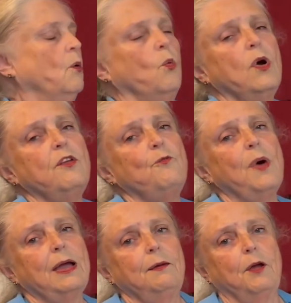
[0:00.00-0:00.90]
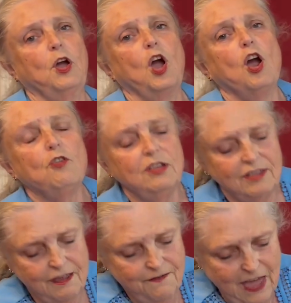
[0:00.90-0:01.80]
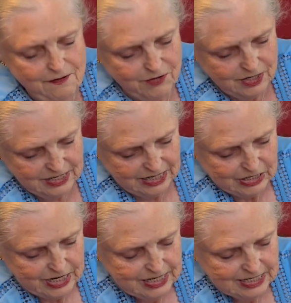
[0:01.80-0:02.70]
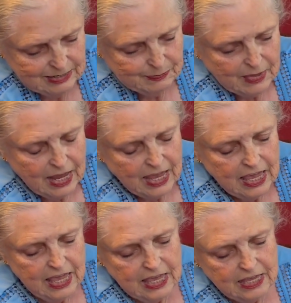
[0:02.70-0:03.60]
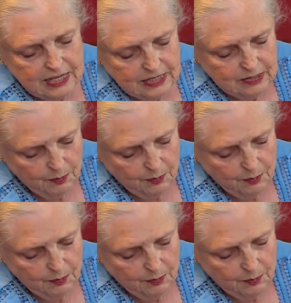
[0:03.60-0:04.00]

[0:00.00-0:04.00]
One of my currently favorite series is